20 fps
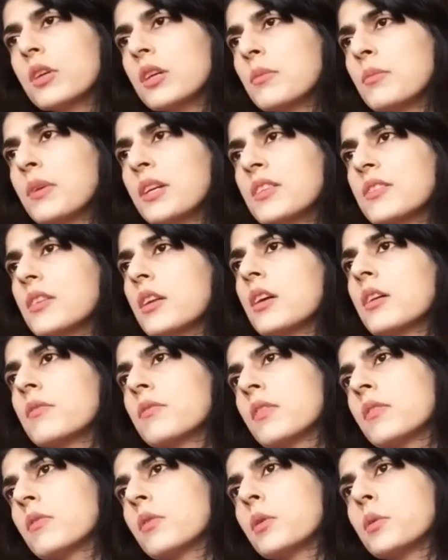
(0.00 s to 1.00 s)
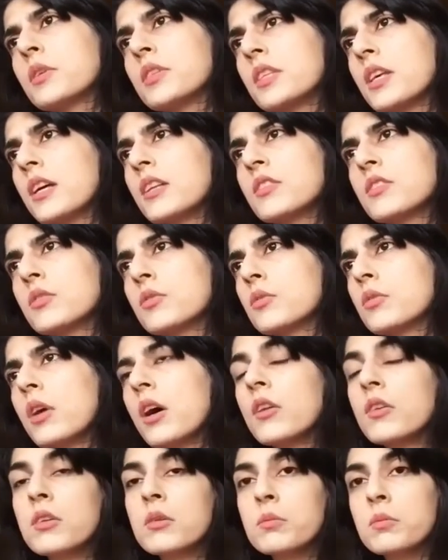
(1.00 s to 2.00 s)
myself, I've always had to
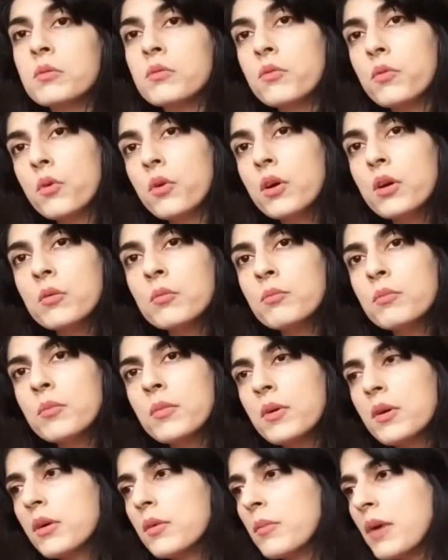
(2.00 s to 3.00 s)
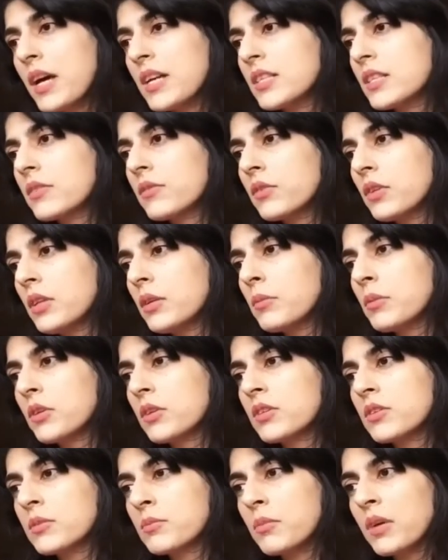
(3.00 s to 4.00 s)
underperform massively
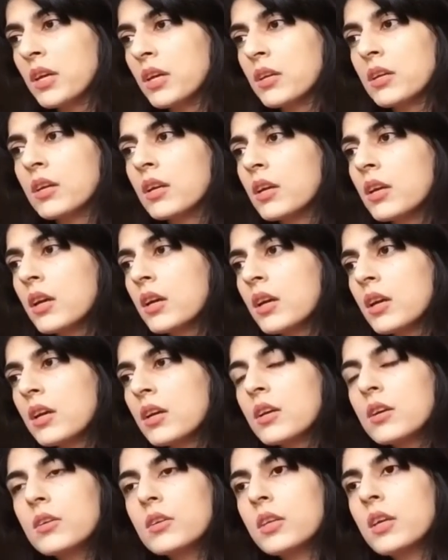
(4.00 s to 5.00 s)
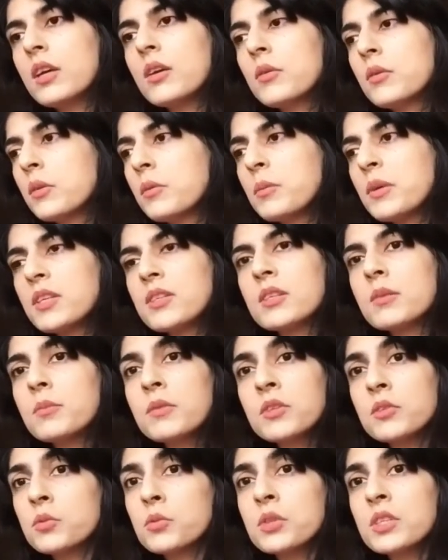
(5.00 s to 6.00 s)
because my
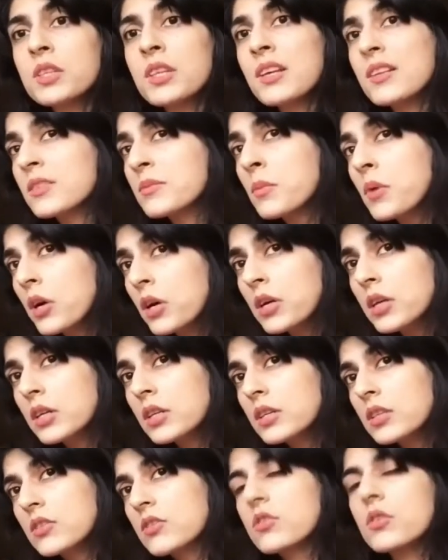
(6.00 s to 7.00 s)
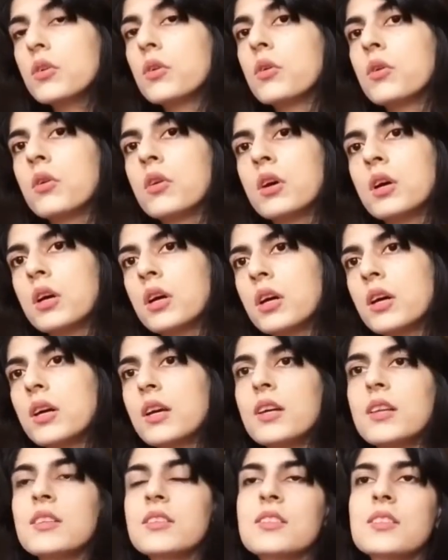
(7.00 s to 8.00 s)
siblings weren't that smart, so
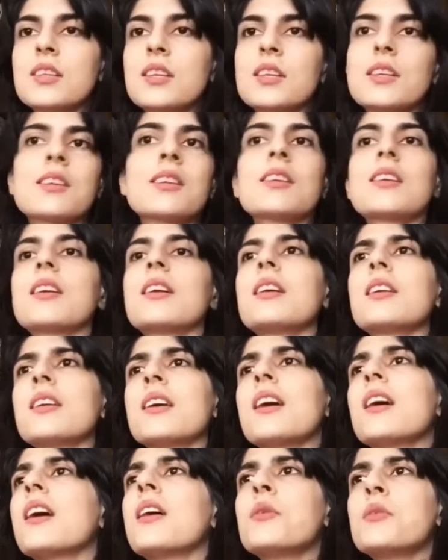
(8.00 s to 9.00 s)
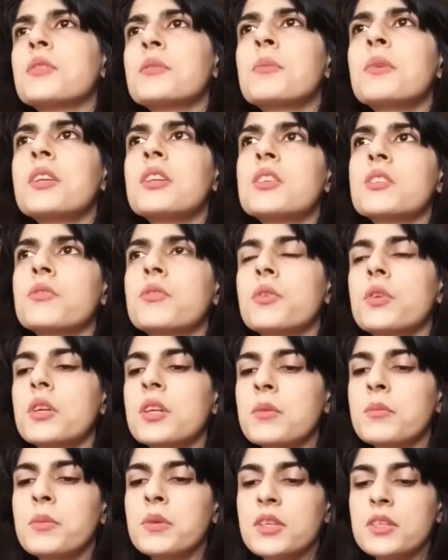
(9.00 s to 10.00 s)
it's like, yeah, I was punished for it
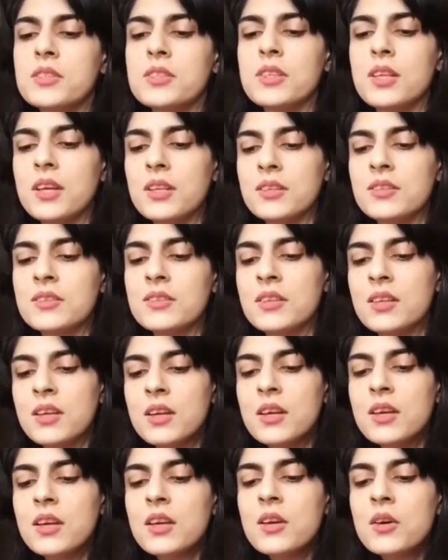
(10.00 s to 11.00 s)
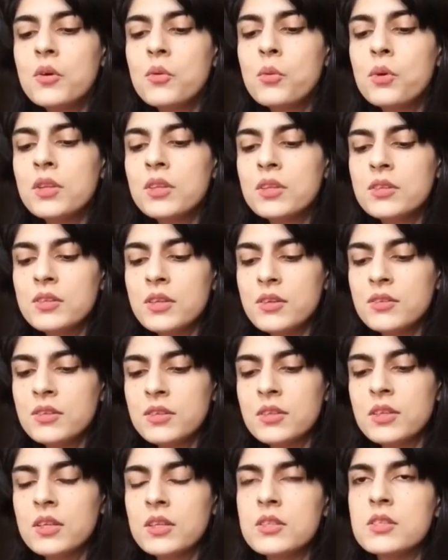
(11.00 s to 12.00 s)
because that's what the
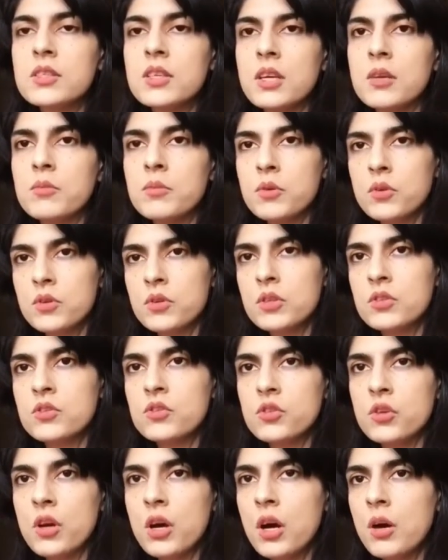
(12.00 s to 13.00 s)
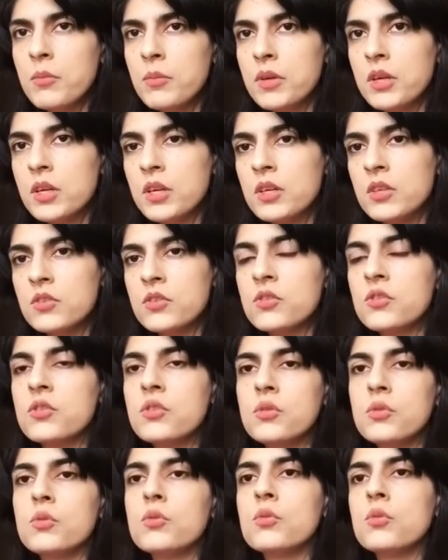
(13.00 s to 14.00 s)
designated scapegoat's job is,
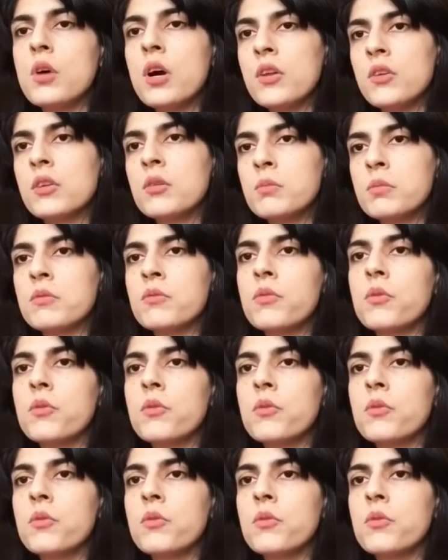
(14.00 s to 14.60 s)
to underperform